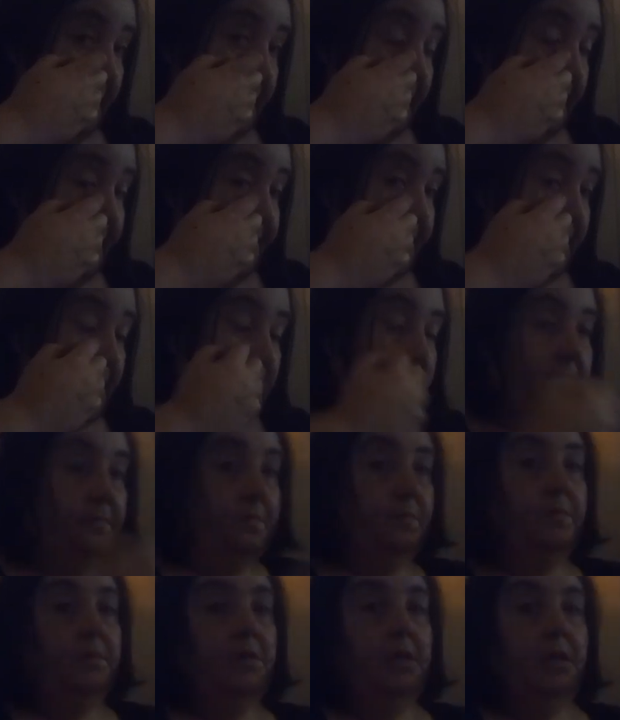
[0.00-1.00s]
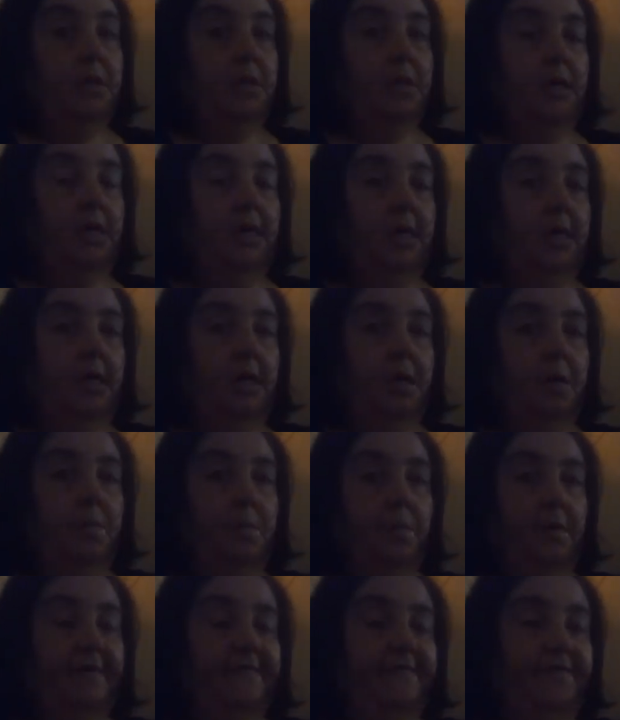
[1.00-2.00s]
and then
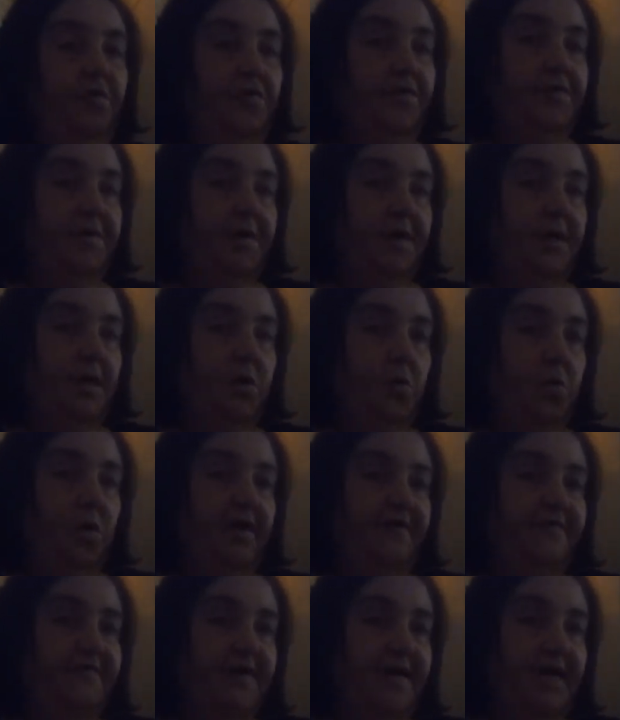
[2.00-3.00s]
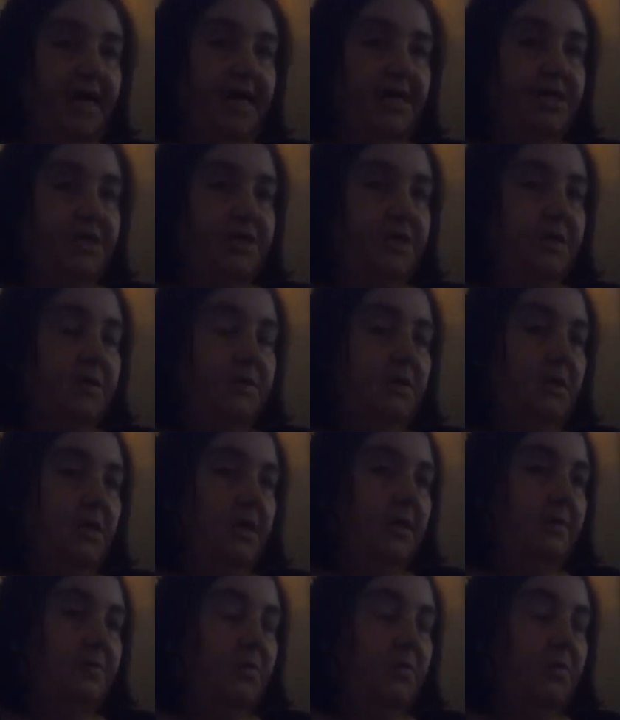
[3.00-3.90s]
a 4th-year qualification,